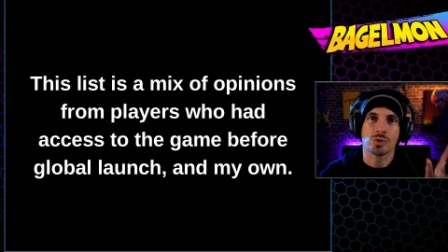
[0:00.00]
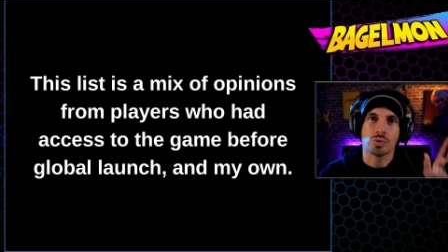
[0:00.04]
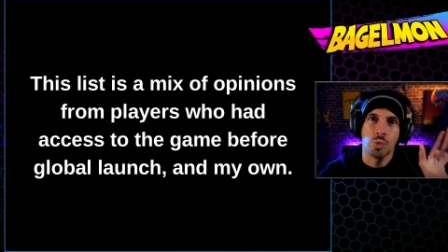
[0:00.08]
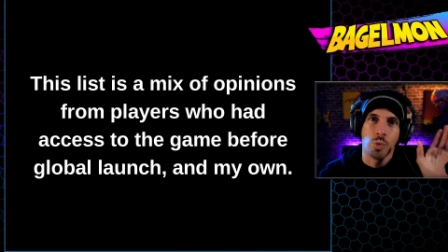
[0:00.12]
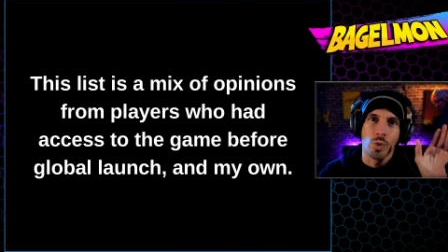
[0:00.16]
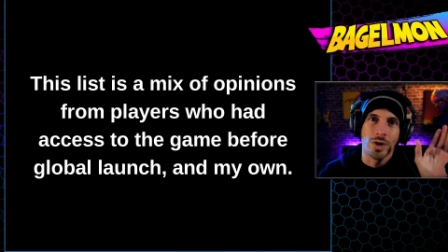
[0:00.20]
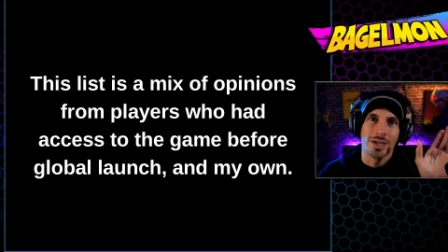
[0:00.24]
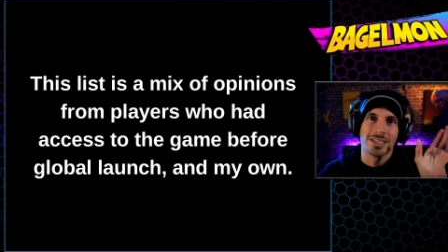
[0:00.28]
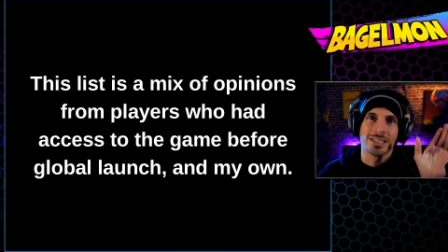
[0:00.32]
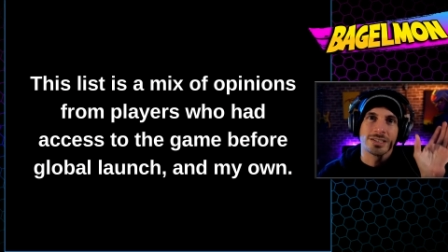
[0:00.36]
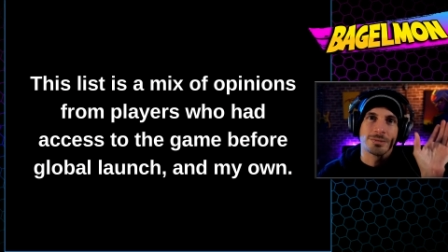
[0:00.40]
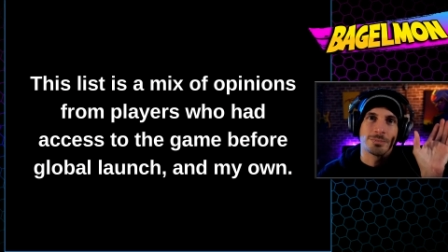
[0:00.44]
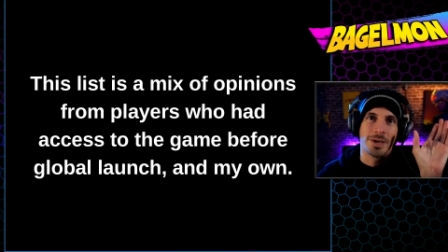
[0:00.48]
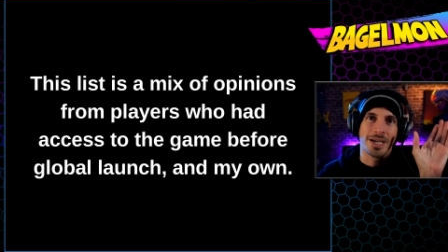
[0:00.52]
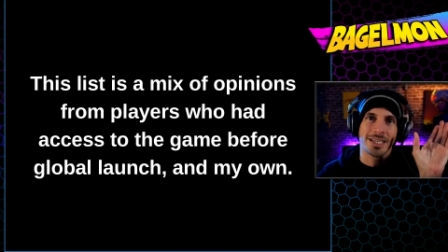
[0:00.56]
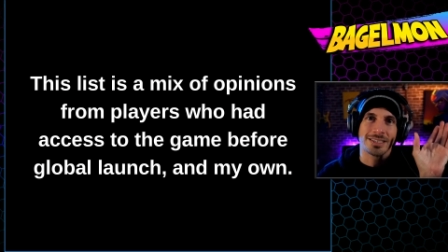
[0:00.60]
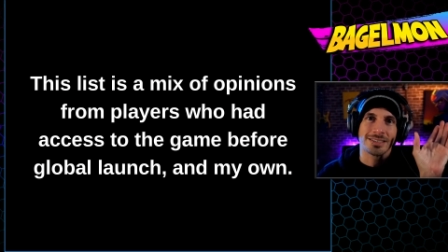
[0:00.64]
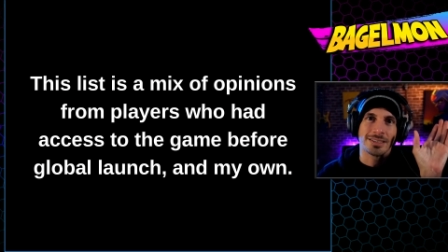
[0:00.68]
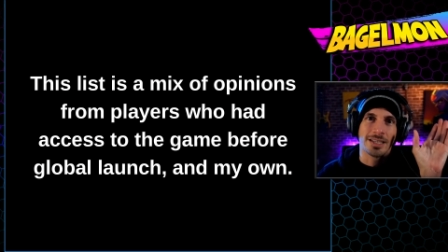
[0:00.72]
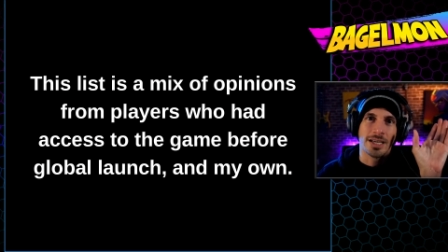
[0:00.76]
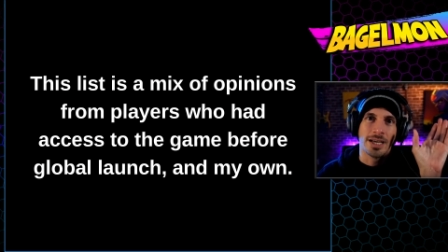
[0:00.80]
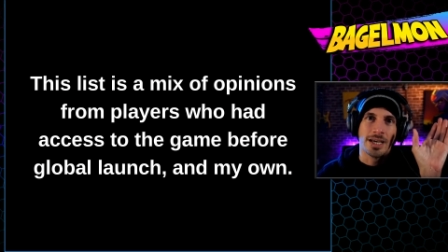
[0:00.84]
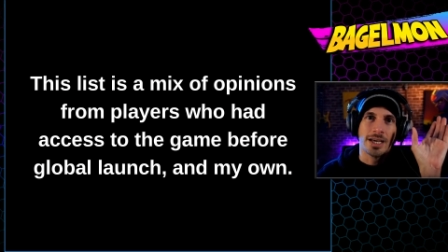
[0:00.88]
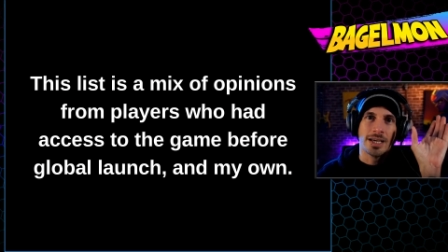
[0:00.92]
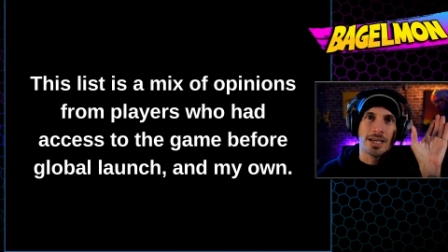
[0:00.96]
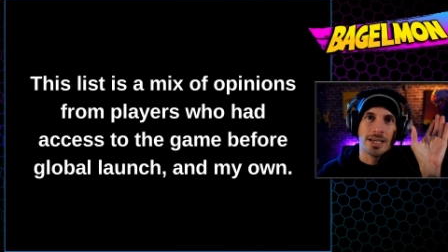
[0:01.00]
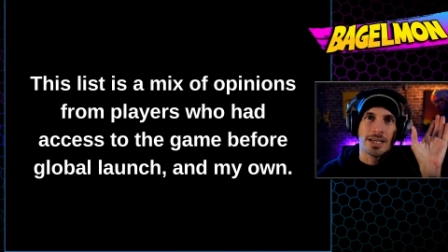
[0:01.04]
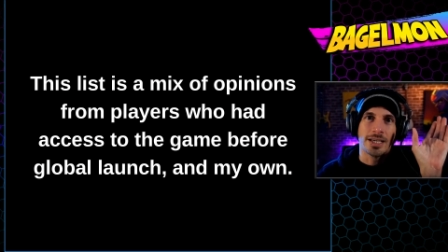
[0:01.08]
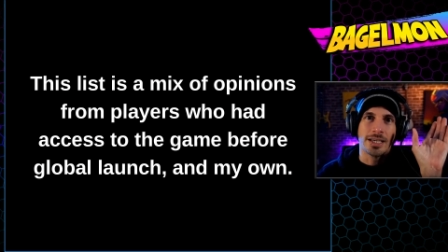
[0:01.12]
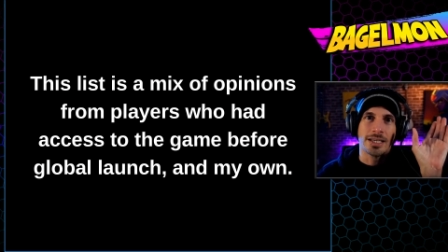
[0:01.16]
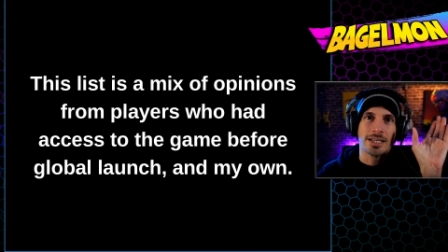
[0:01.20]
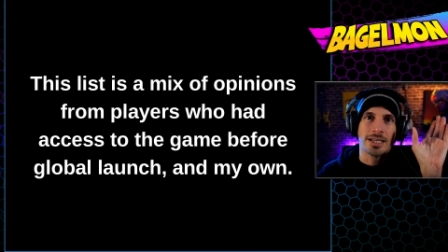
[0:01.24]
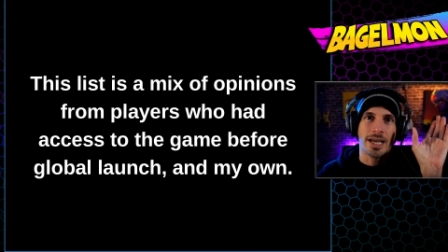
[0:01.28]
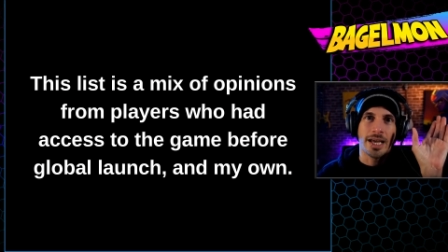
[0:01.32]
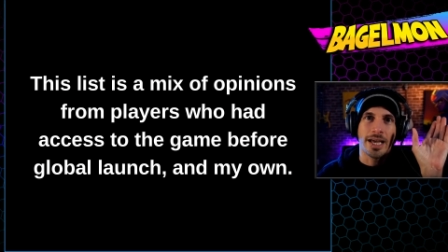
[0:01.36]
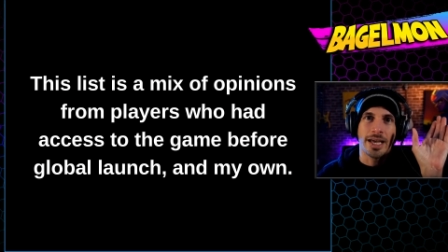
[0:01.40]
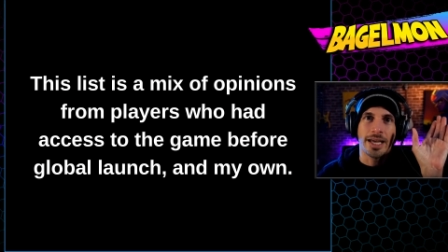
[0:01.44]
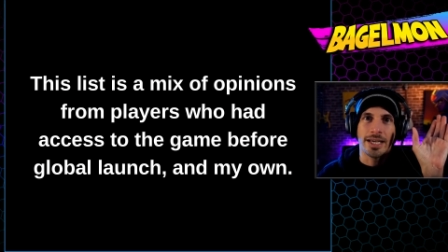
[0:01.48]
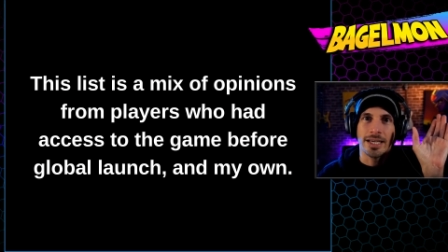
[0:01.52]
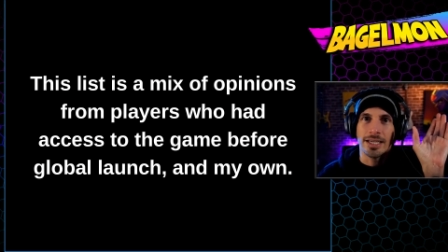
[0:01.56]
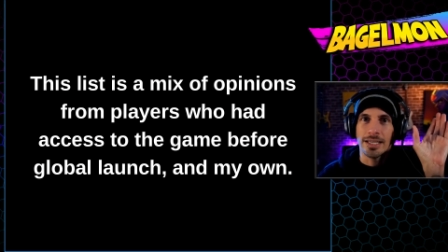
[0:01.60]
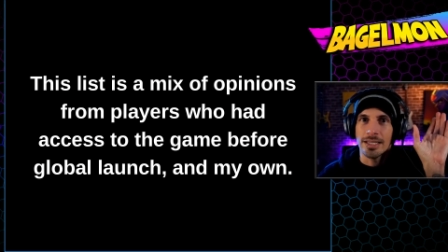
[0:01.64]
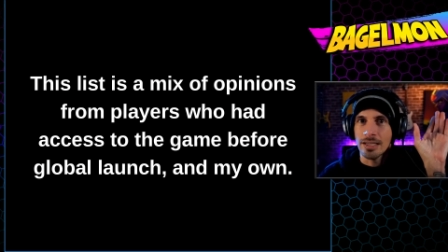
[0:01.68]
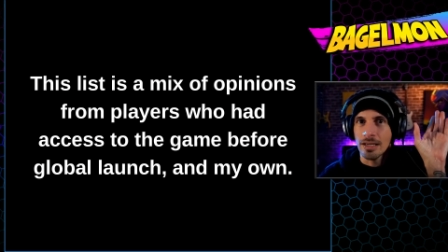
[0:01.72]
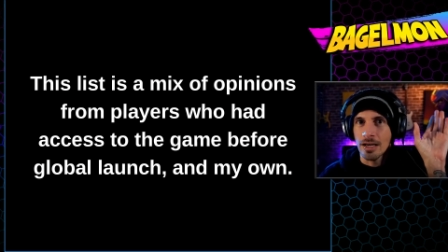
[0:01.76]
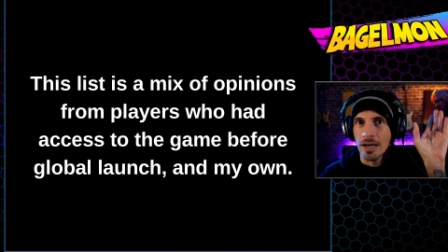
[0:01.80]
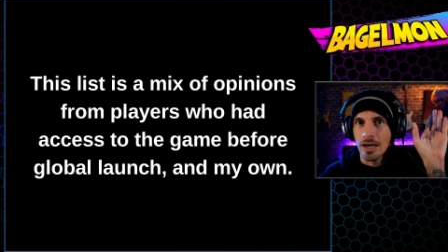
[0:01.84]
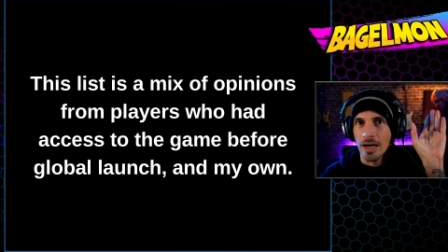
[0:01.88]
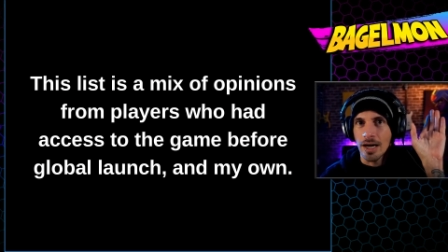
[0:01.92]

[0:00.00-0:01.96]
One is best in a